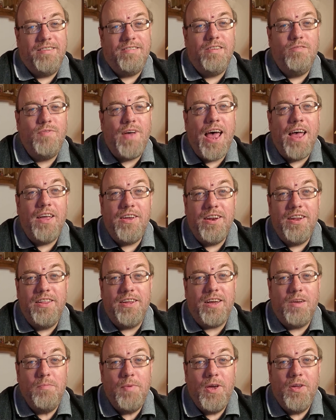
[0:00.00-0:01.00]
the value to the
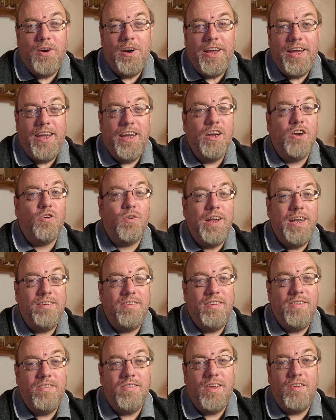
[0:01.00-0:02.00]
community
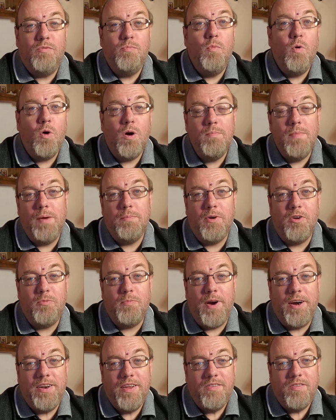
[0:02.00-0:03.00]
increases as more members
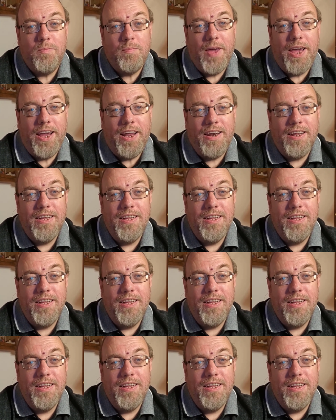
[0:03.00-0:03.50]
participate.